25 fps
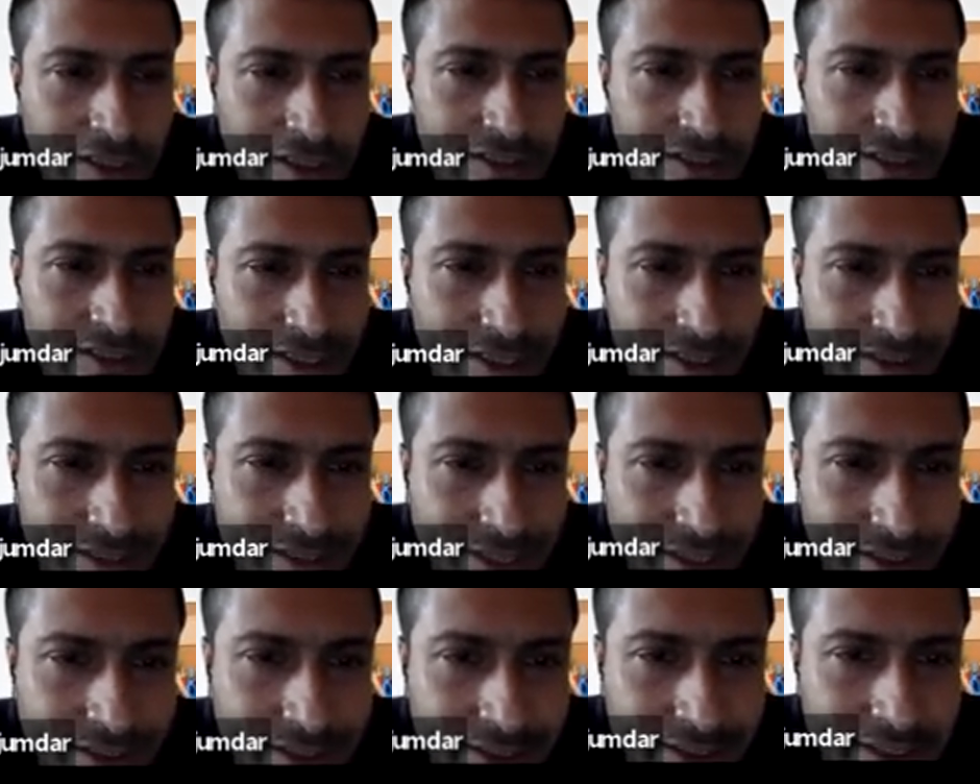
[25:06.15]
such
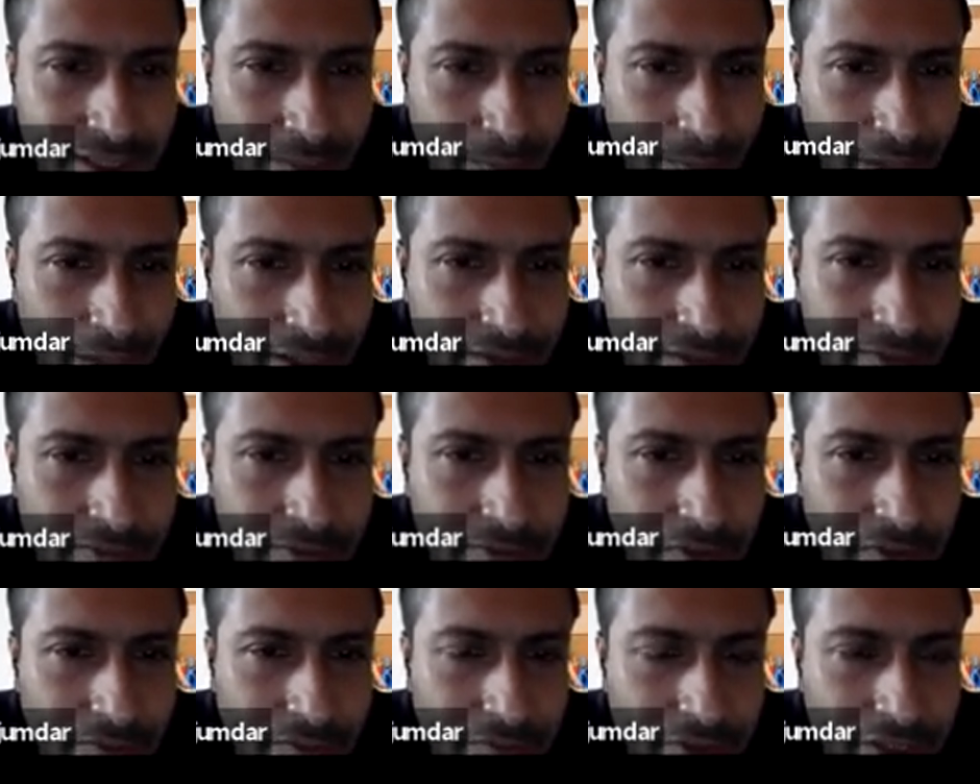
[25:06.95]
that there is a path
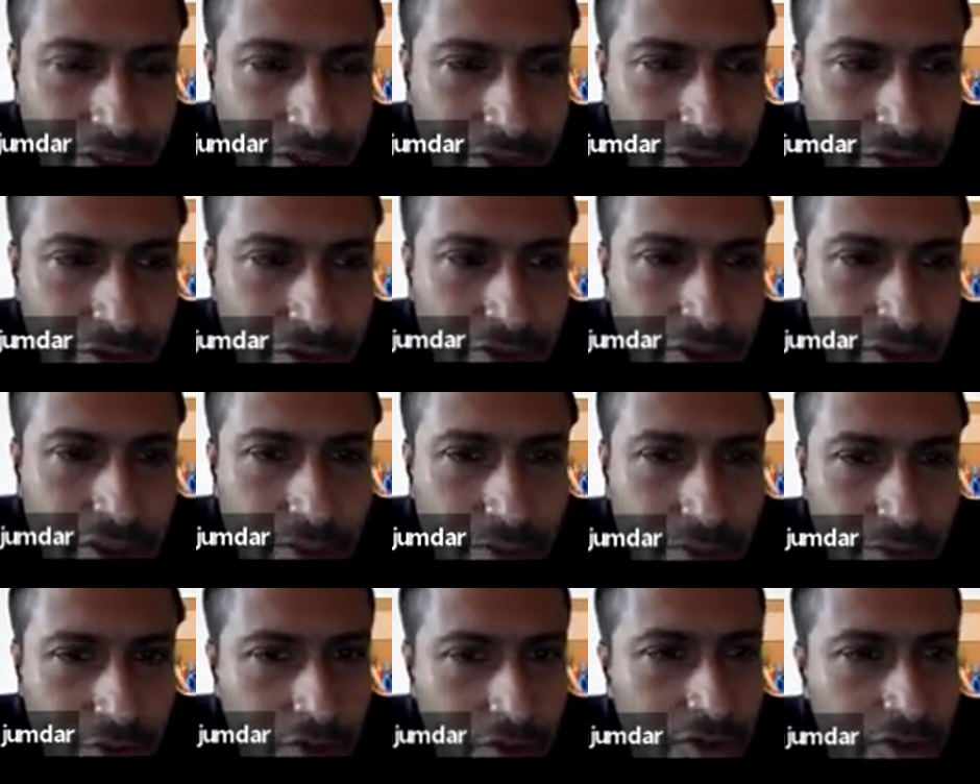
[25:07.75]
from V to
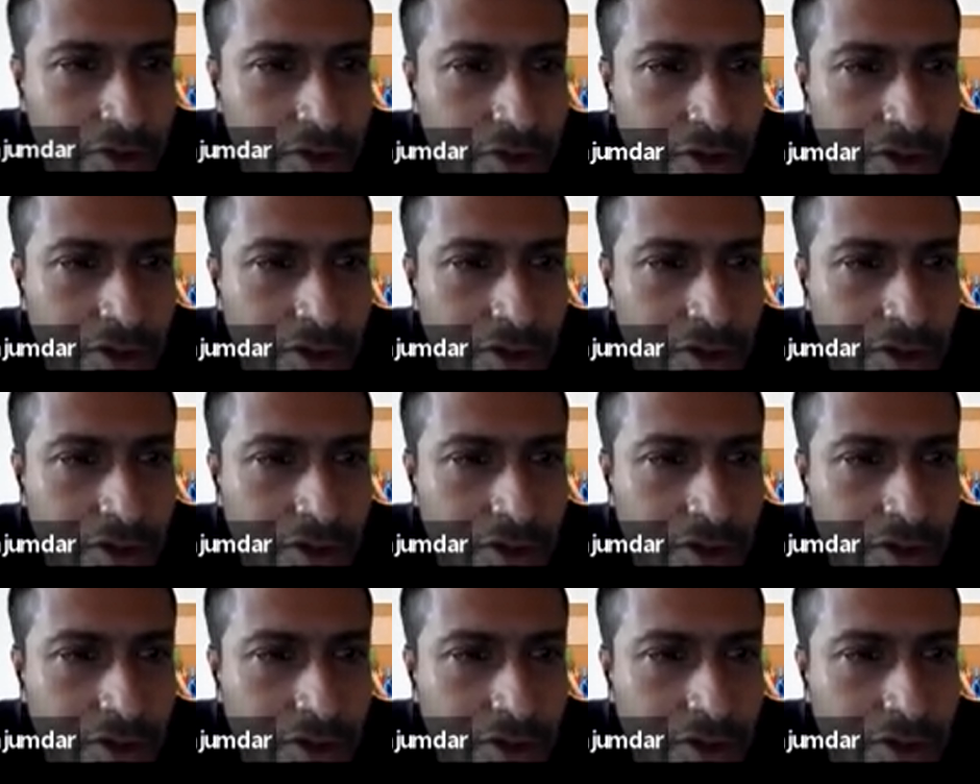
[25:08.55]
W